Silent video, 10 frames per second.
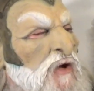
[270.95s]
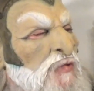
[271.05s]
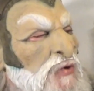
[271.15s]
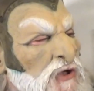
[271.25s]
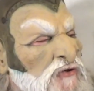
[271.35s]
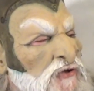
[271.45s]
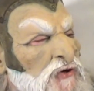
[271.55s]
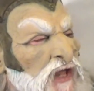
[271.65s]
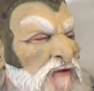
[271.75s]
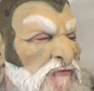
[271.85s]
Were
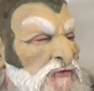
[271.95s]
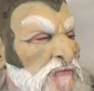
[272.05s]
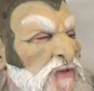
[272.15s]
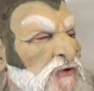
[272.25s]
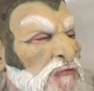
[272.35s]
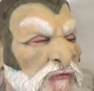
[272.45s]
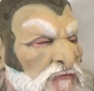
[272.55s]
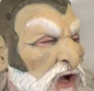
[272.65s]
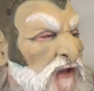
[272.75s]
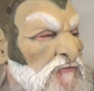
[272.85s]
there ever to be a
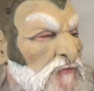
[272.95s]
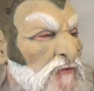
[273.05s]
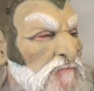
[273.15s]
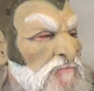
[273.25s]
revival,